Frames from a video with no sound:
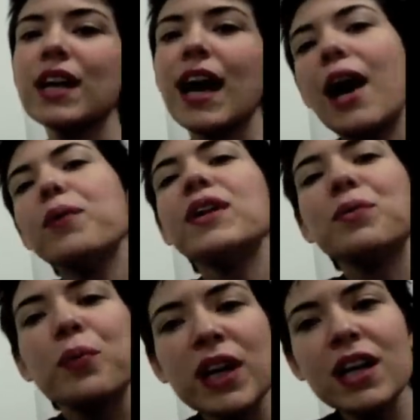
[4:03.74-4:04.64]
How
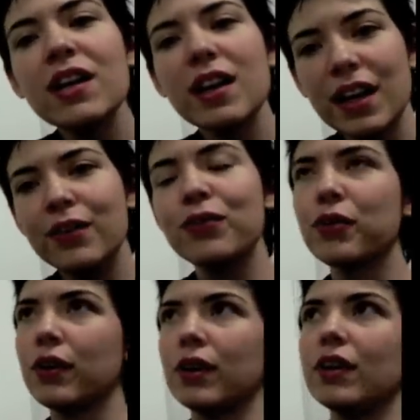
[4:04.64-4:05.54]
can we
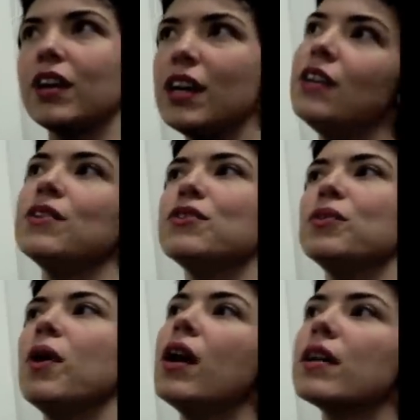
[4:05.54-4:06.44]
enter into
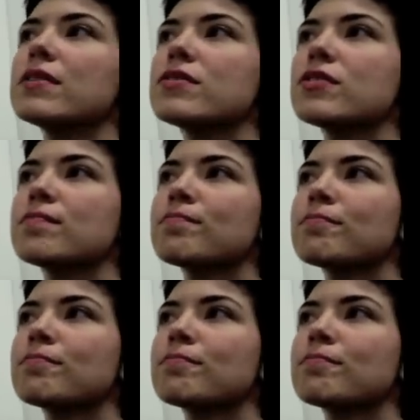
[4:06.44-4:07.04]
art?